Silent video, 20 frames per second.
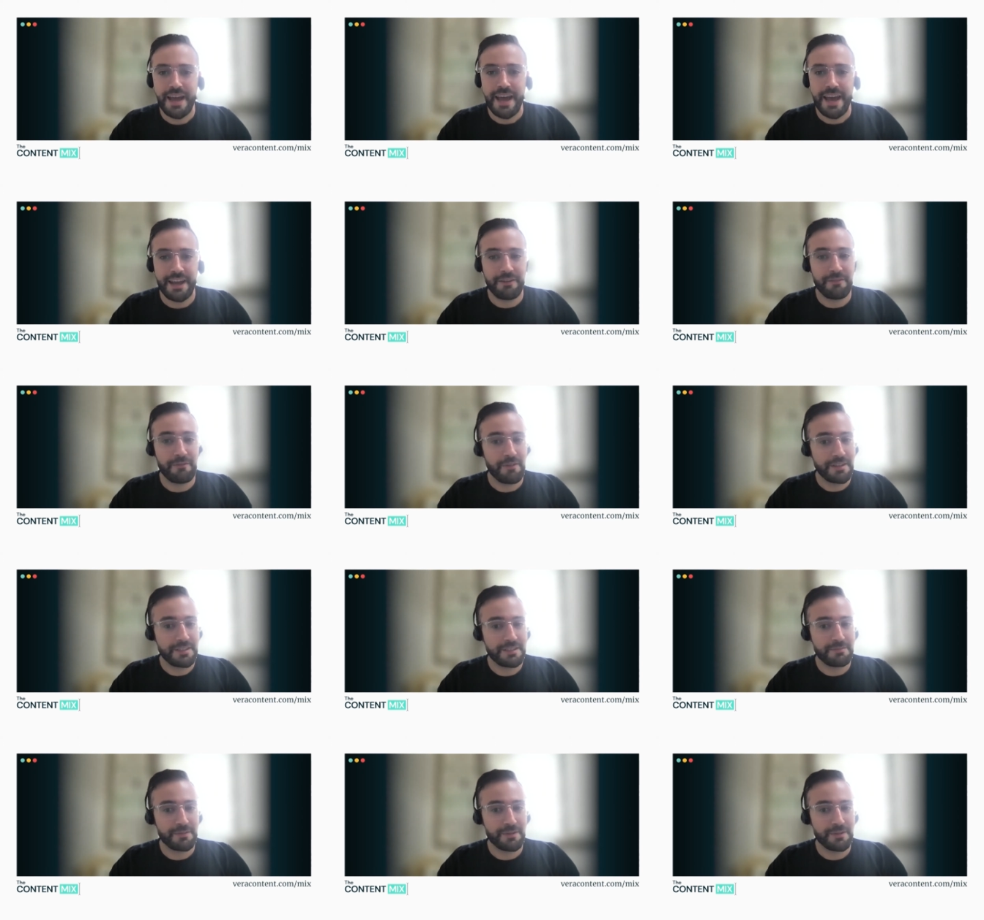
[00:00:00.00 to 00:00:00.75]
And
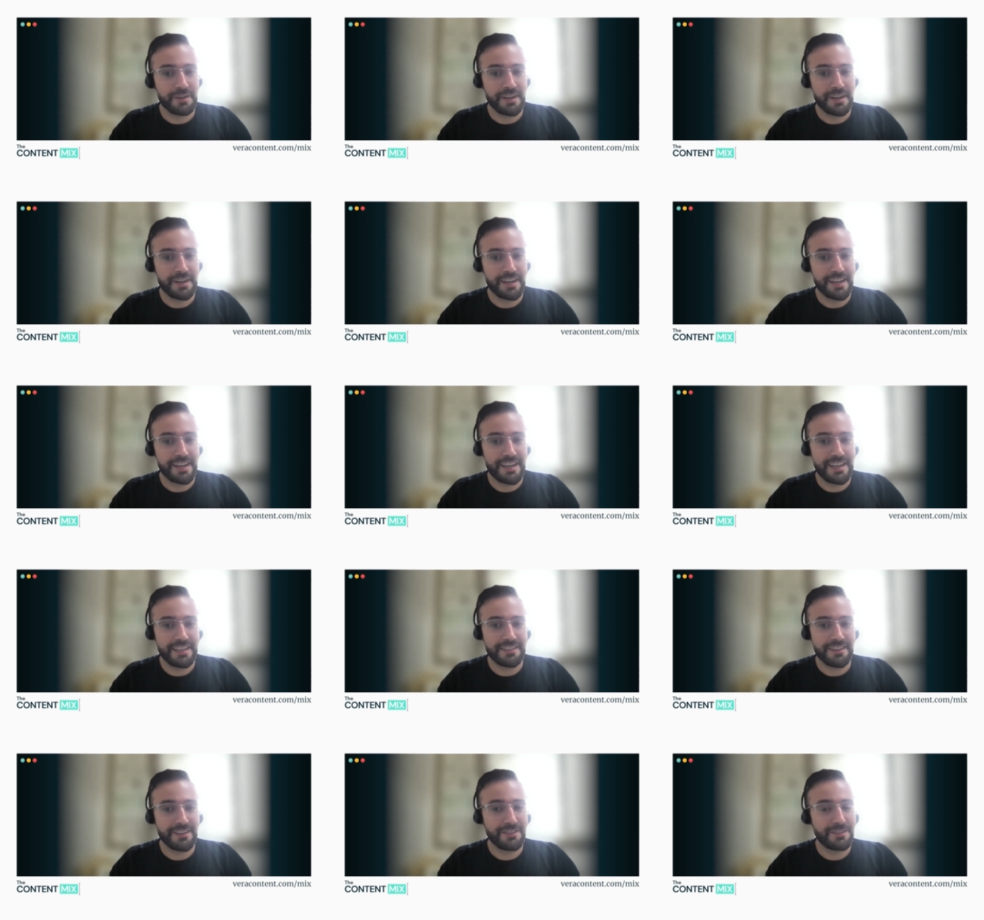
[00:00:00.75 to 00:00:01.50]
what's more,
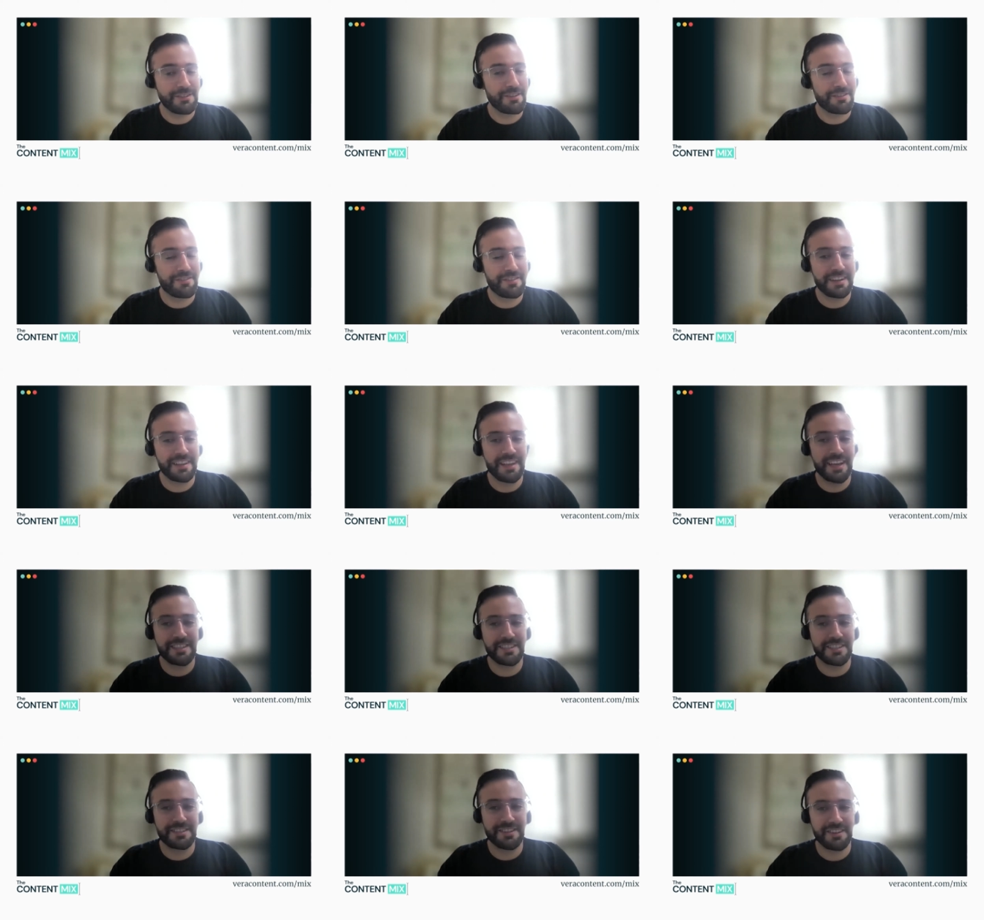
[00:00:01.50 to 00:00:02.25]
he's also a
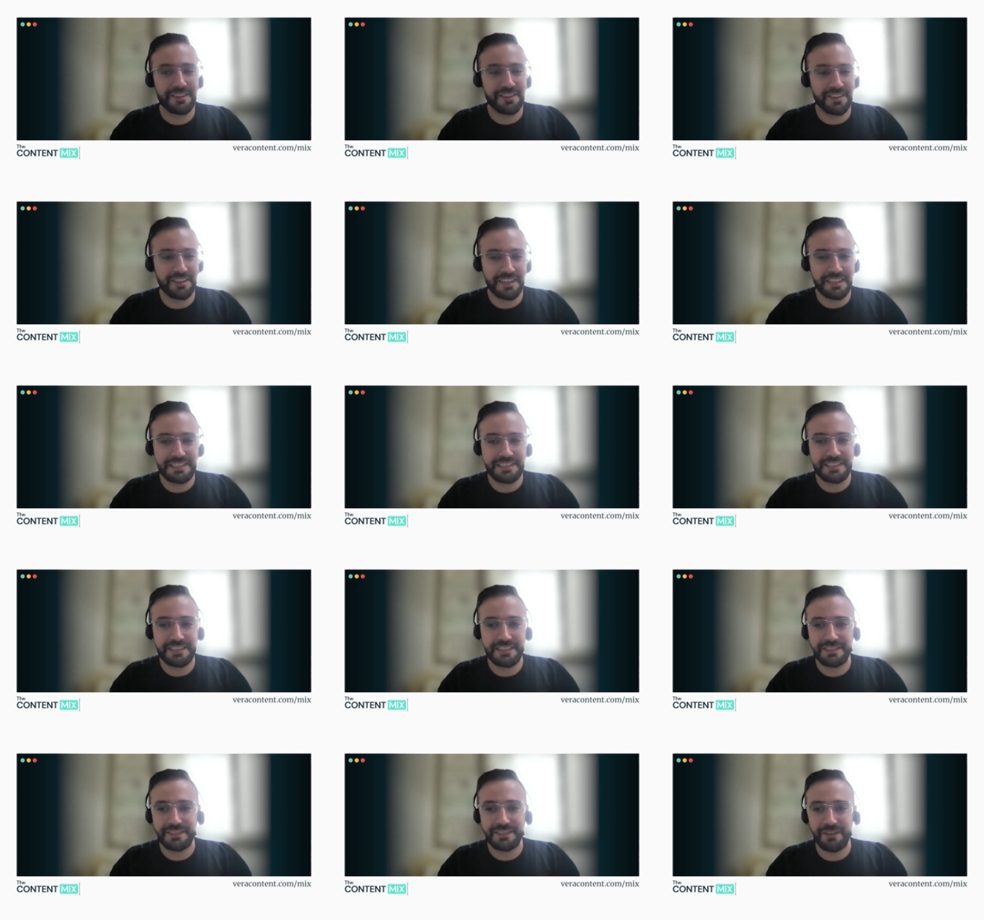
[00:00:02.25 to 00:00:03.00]
freelance
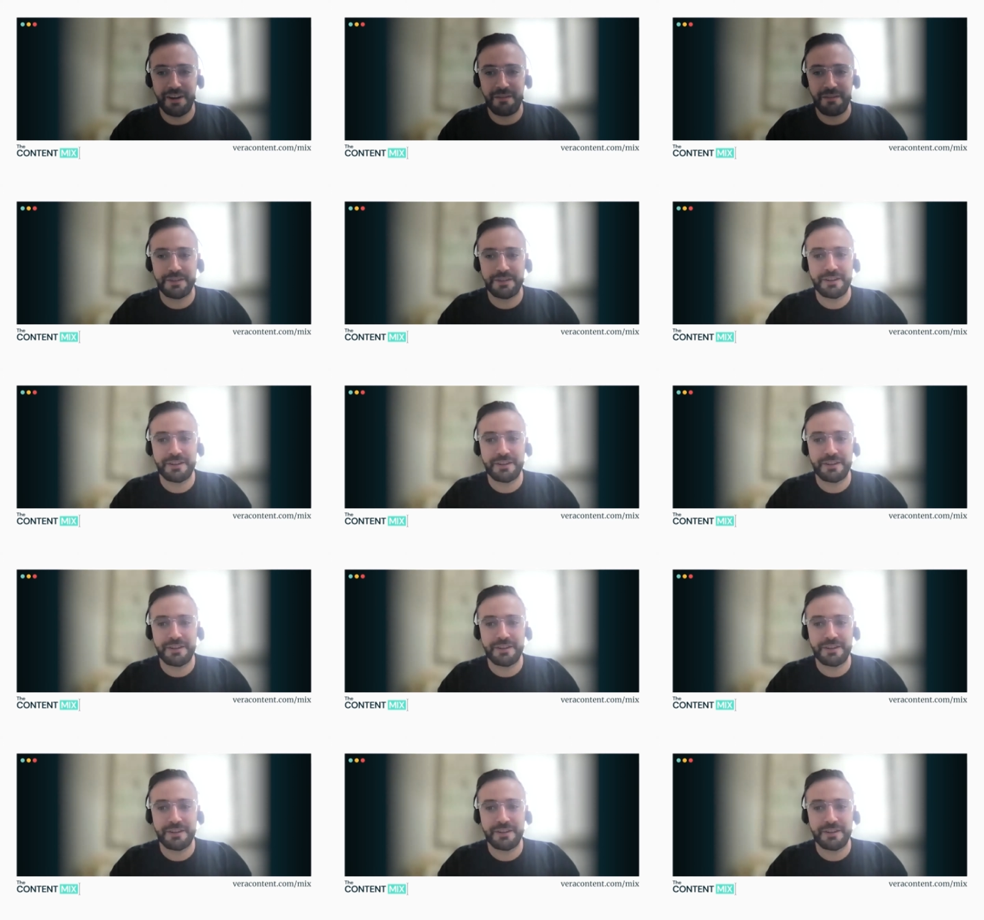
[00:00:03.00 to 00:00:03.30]
journalist. So I'm